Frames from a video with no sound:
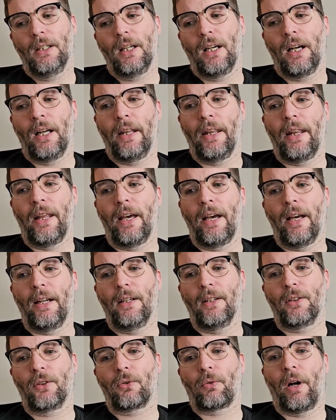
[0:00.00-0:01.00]
and
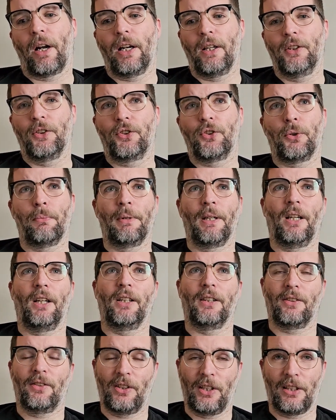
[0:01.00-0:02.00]
then Great Hunt took me
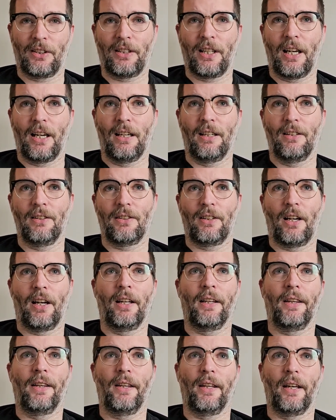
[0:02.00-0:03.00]
like six days,
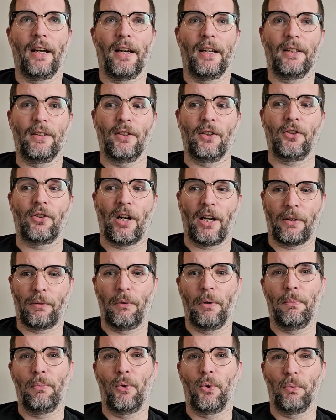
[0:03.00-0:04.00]
and then The Dragon
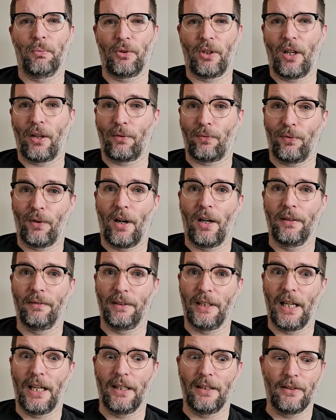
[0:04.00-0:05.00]
Reborn was like five
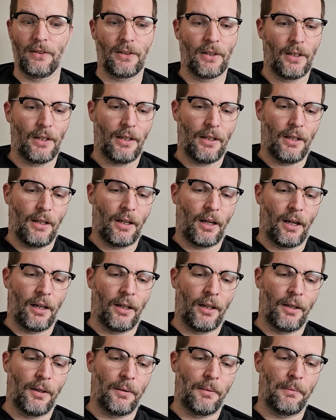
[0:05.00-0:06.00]
days.
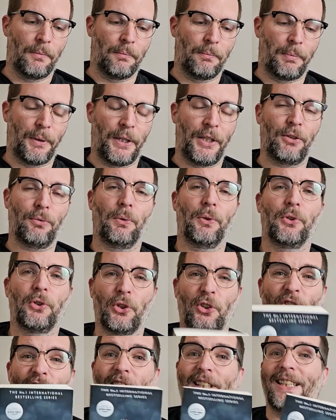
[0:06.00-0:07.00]
Um, but this one
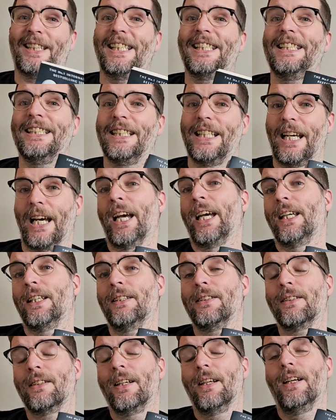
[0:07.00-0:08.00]
took sixteen
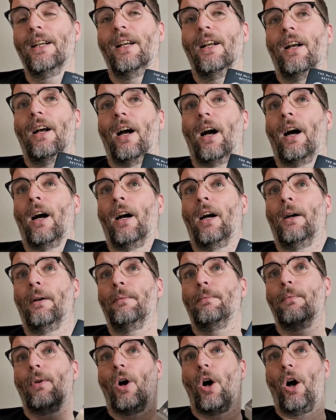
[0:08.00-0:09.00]
days.
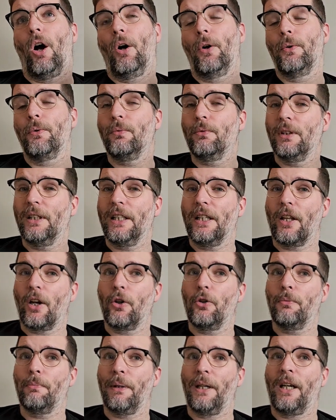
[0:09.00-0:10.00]
Um, only
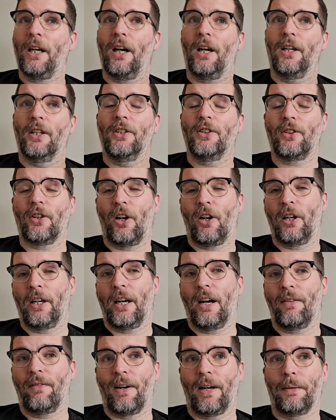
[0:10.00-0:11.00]
though because I
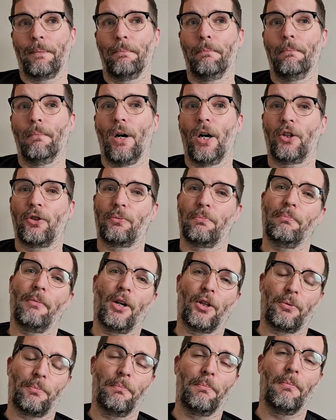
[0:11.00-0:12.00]
have had much,
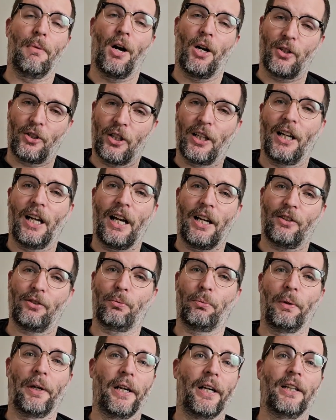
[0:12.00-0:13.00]
much, much
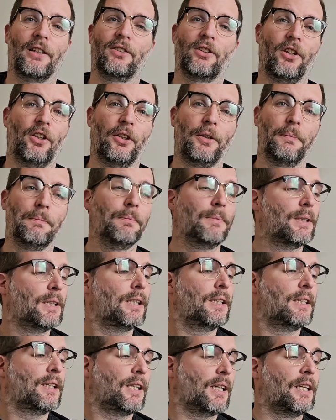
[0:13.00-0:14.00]
less reading time
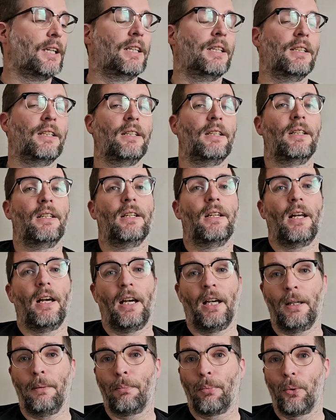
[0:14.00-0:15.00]
in
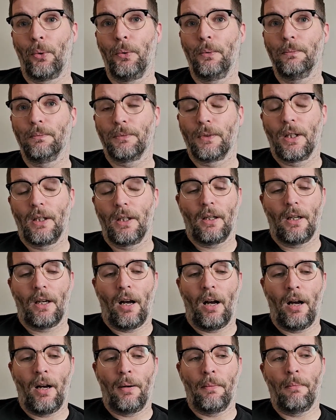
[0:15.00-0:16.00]
April.
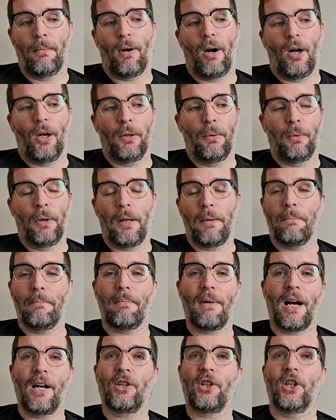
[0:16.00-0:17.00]
Um, I would
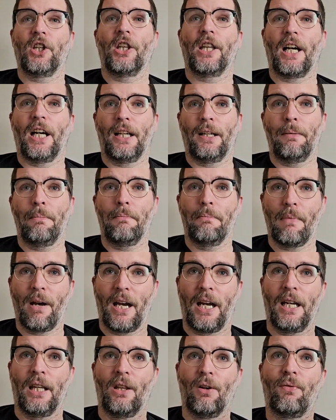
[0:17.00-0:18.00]
imagine that in
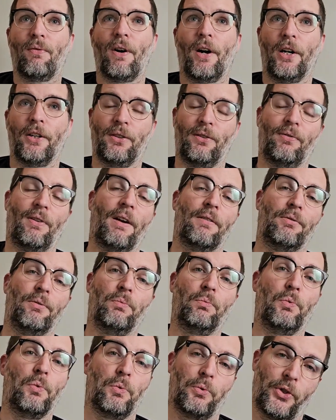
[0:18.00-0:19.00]
May, The Fires of
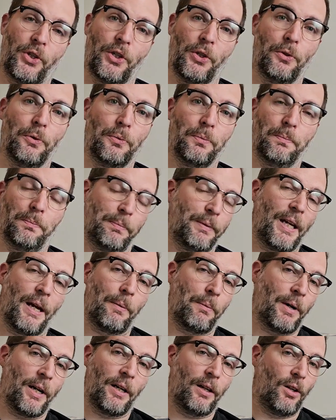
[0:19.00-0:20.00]
Heaven will still
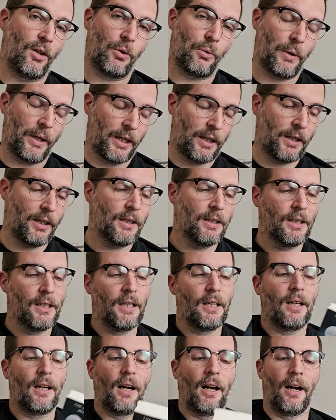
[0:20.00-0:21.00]
get read a lot quicker.
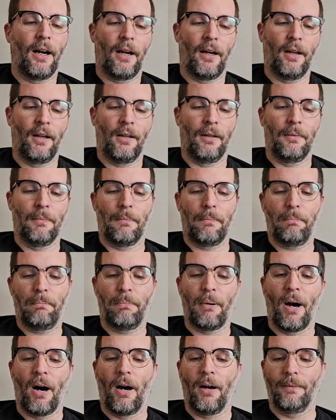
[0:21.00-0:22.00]
Um,
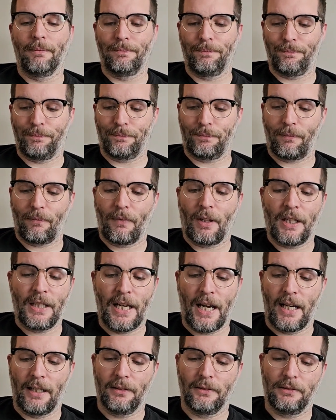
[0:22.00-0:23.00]
but
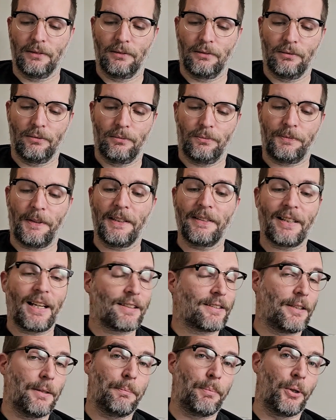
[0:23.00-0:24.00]
yeah,
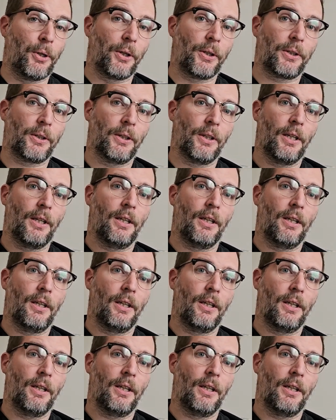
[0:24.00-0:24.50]
fantastic book.